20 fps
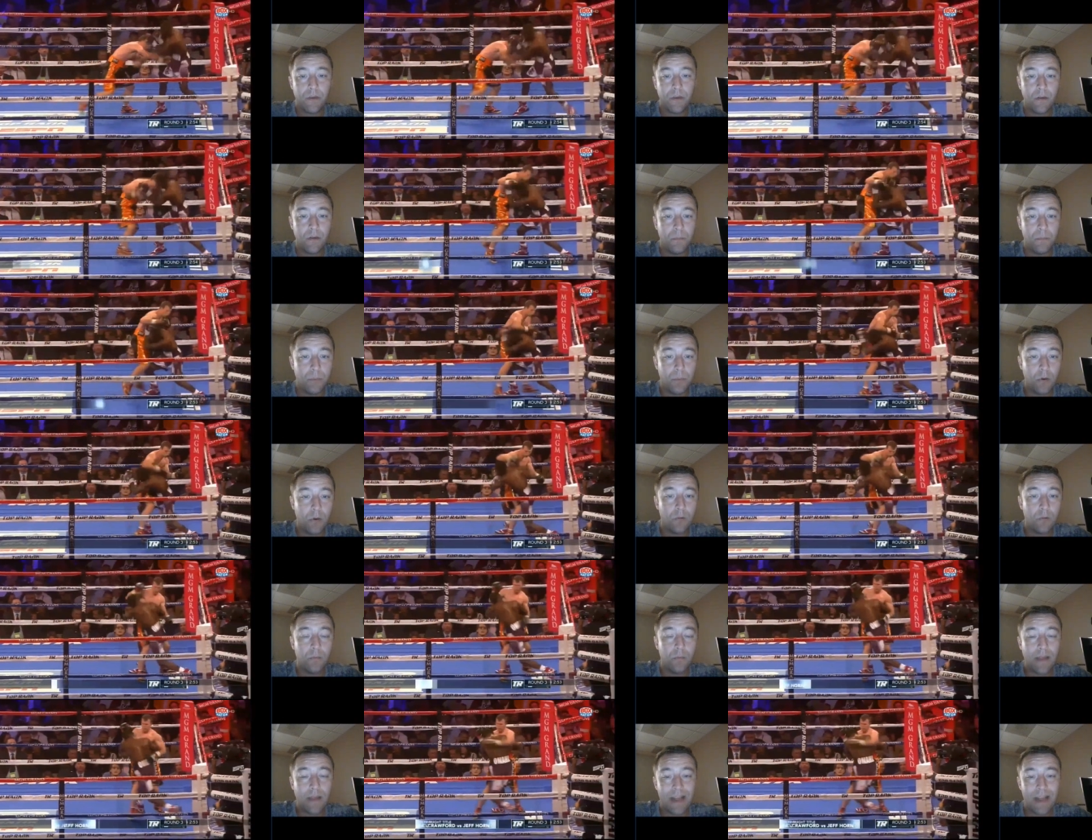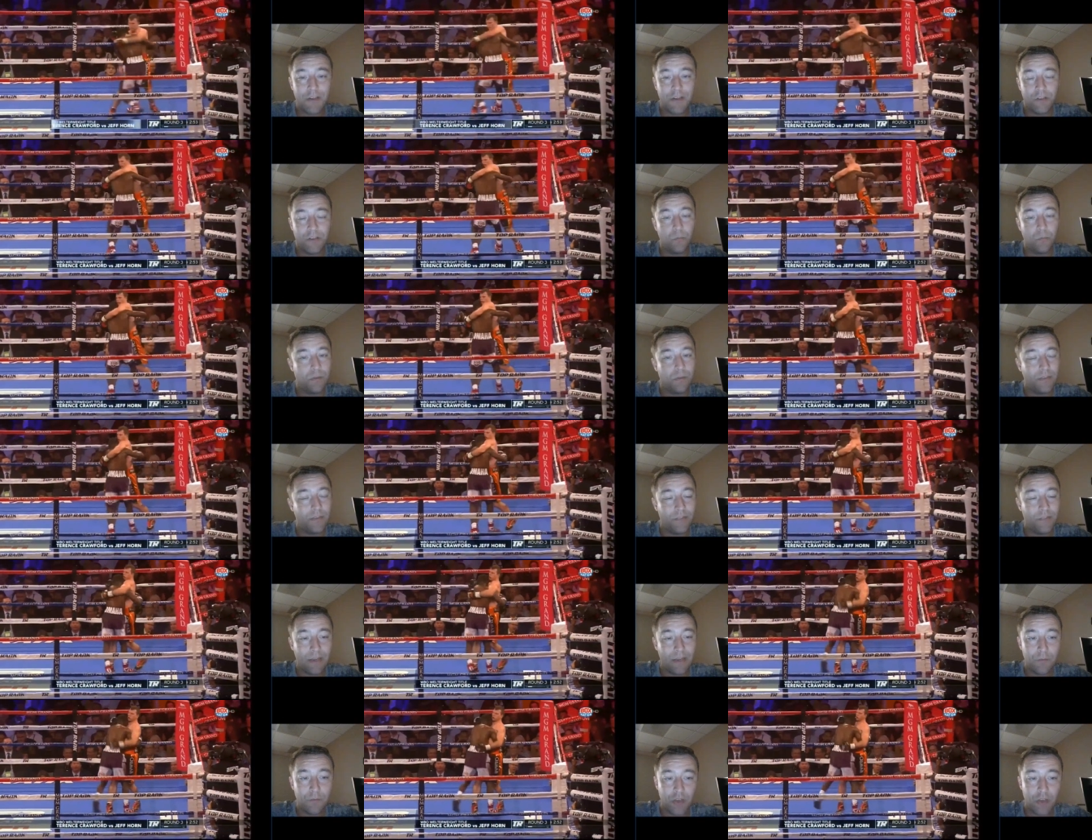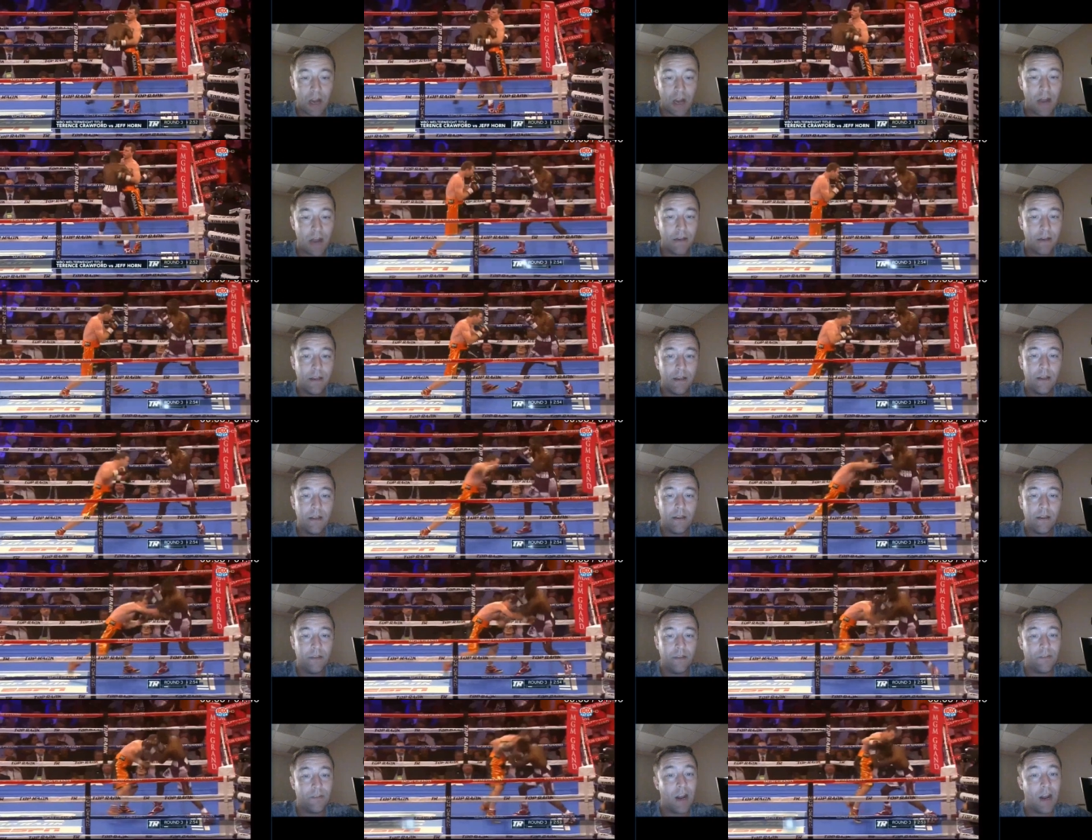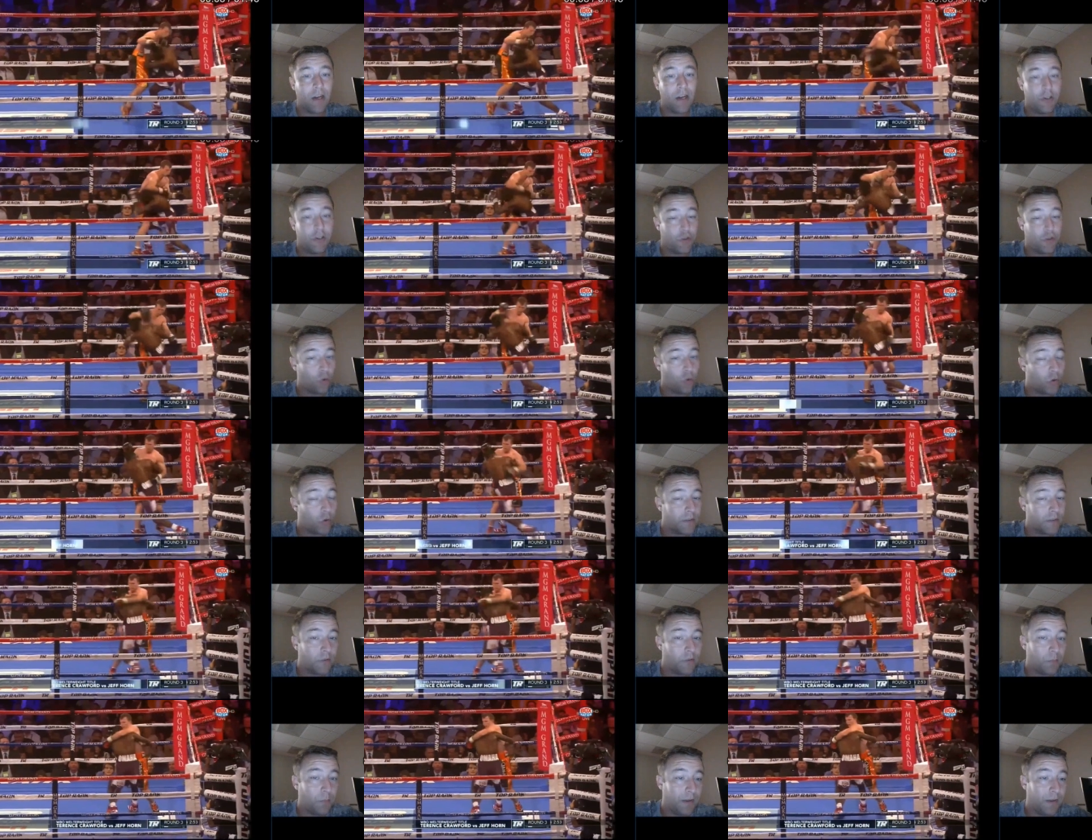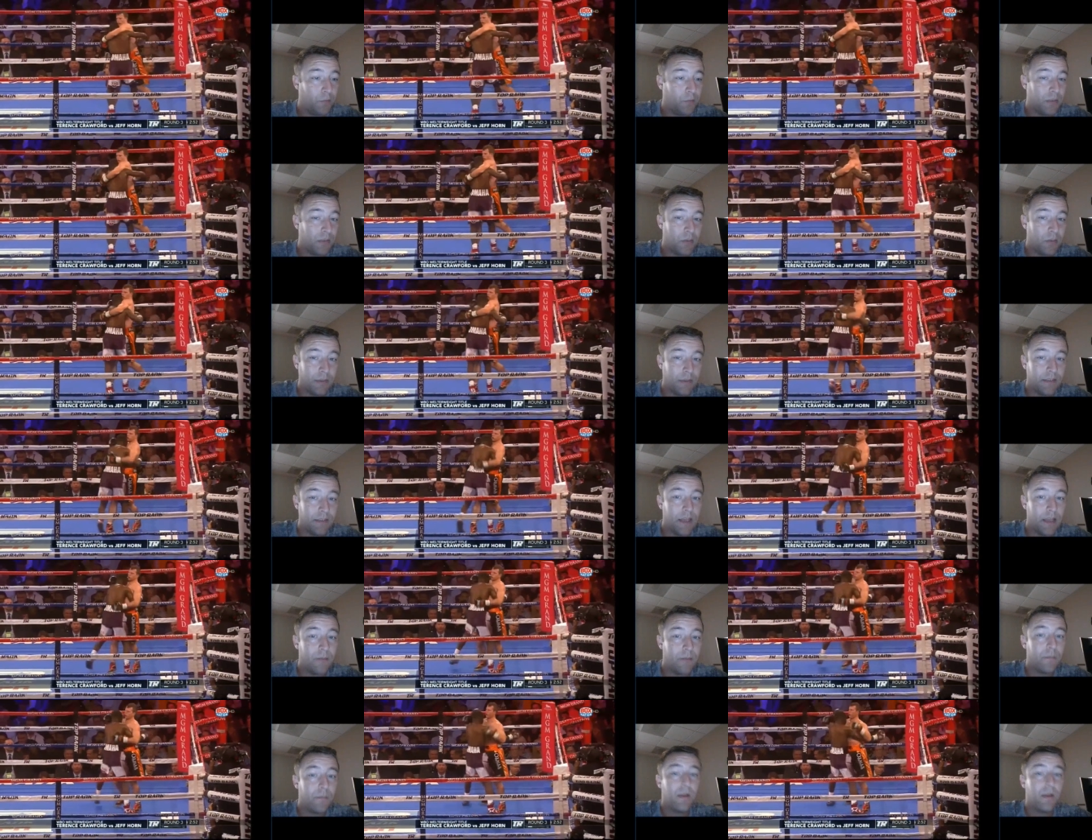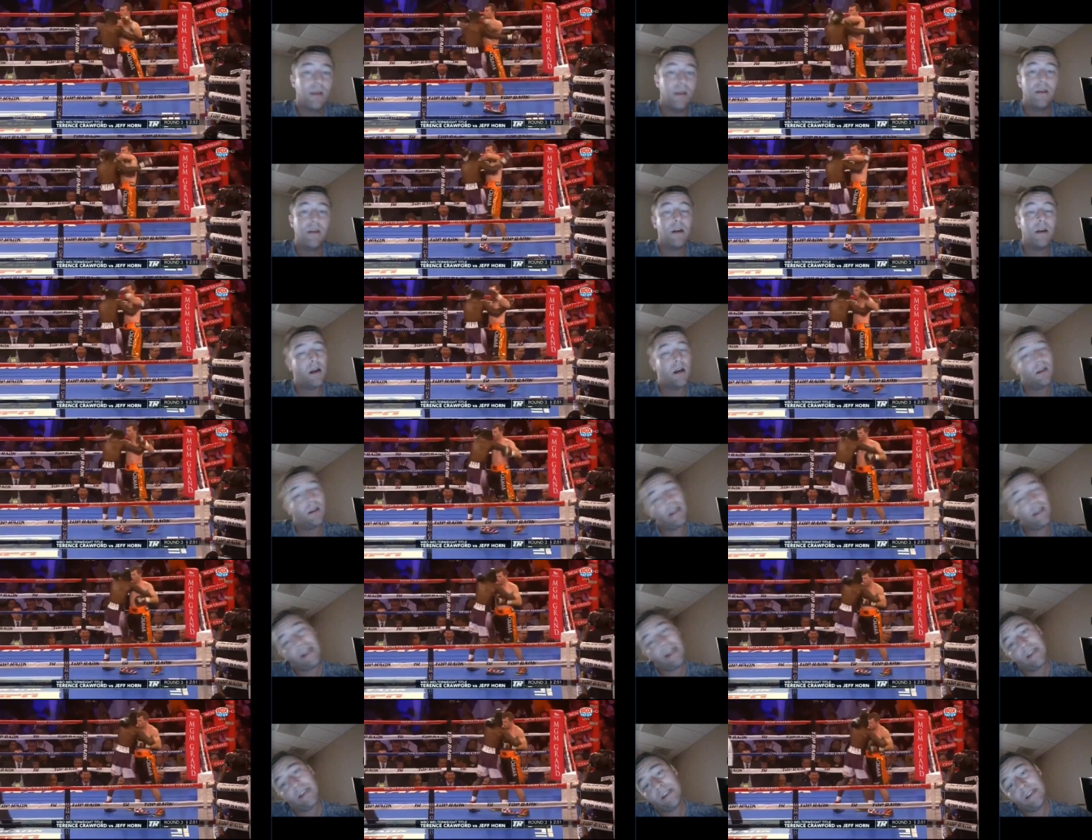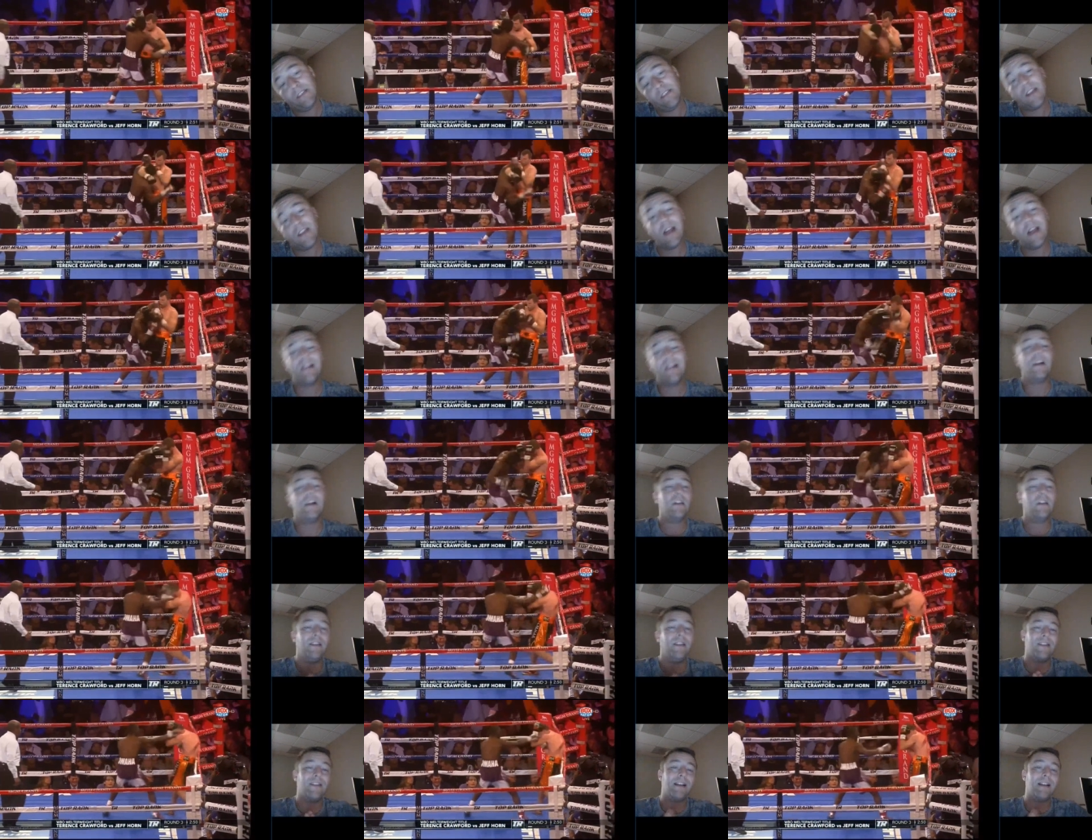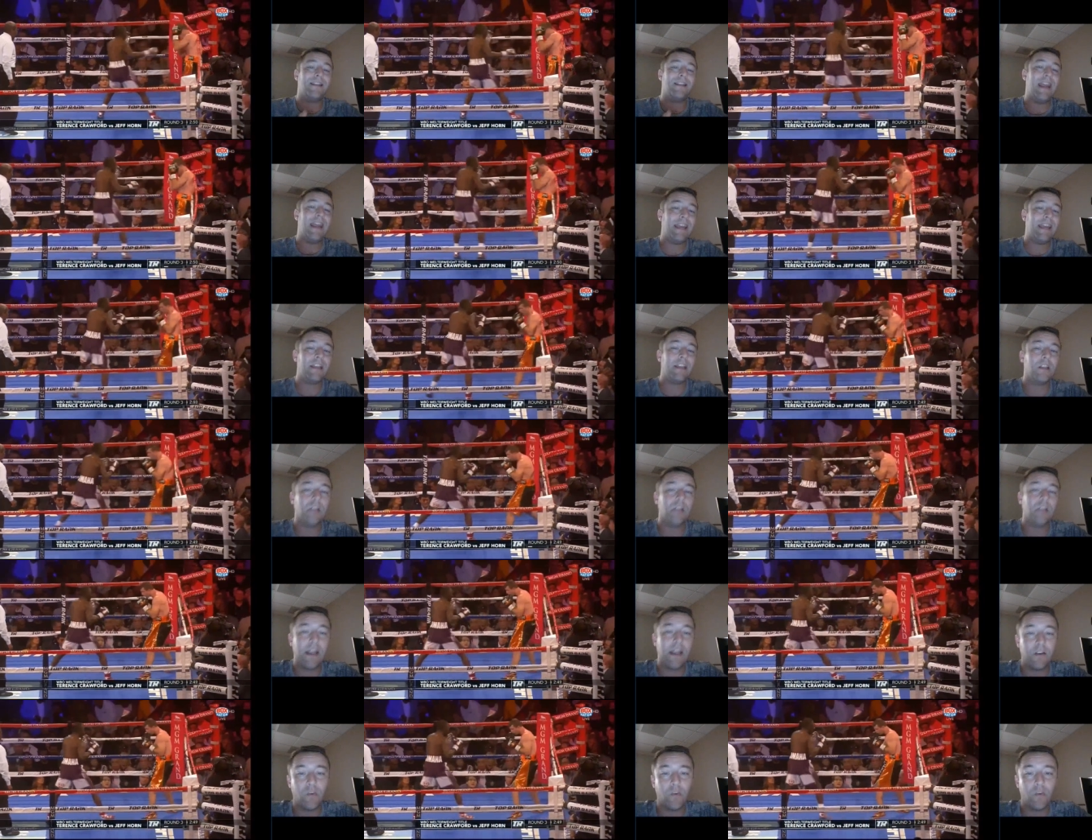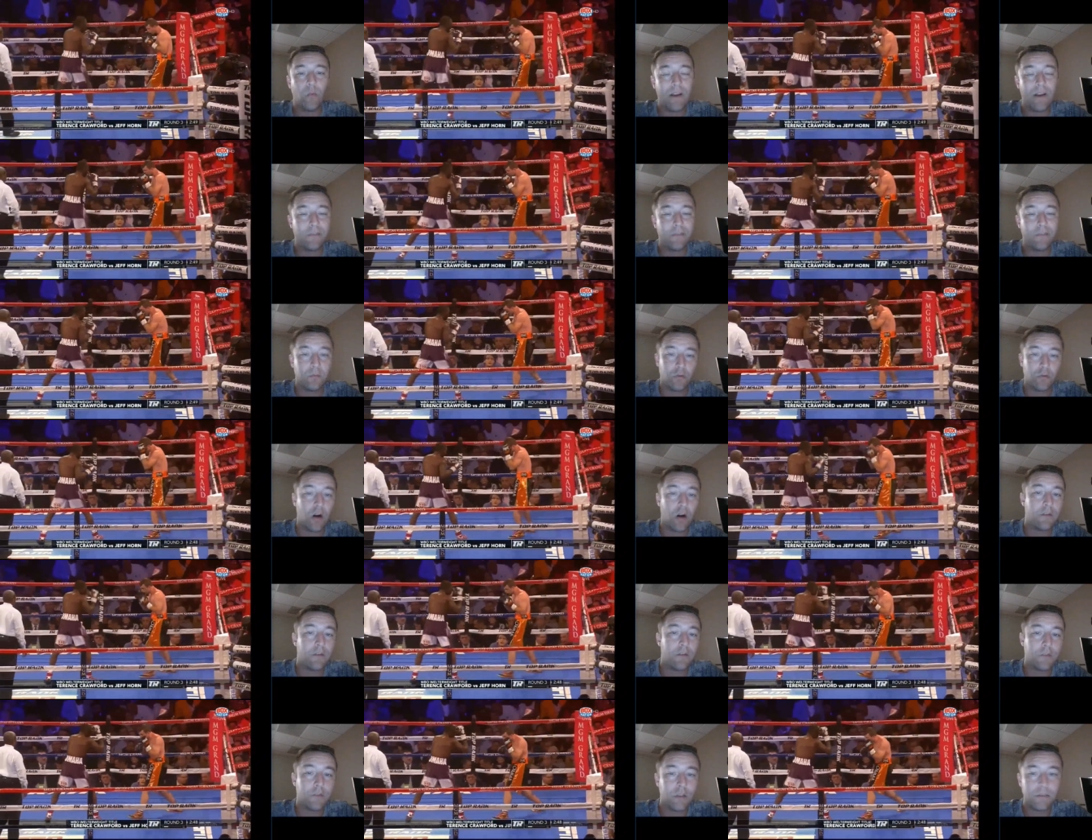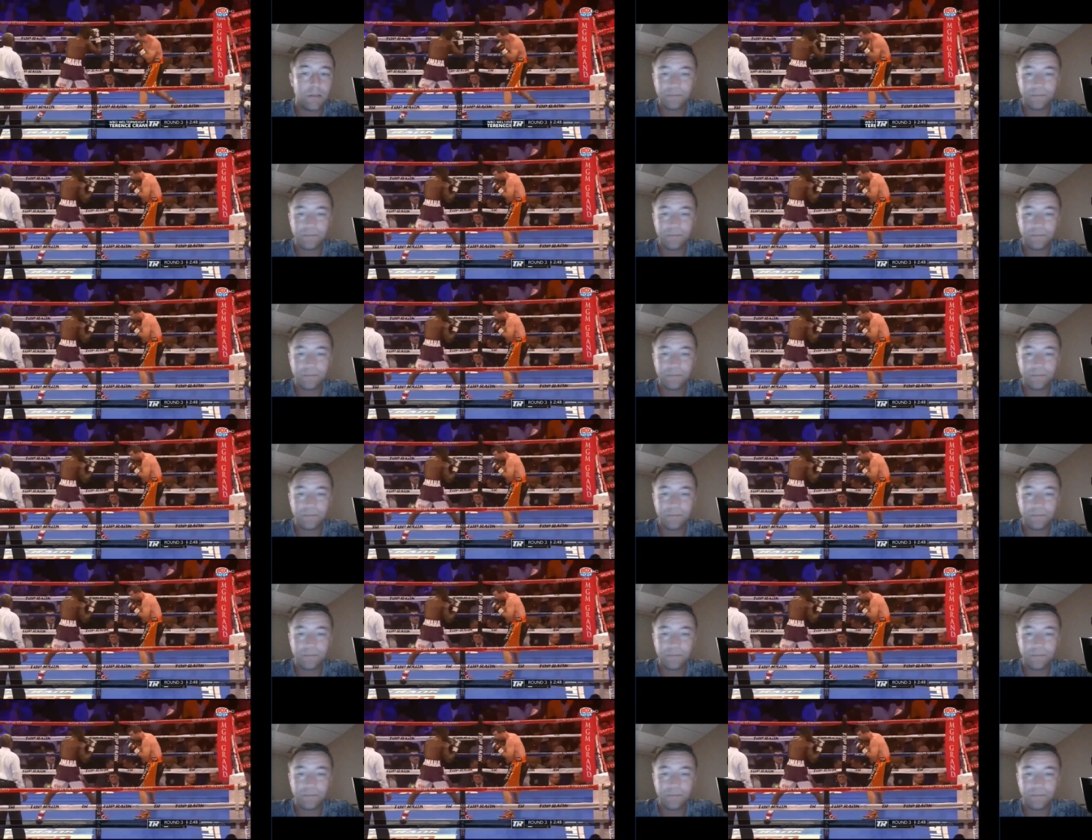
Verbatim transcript: Boom, catches him with the same shot. He's not controlling the space between them, and he's not he's not taking the layers away from Crawford.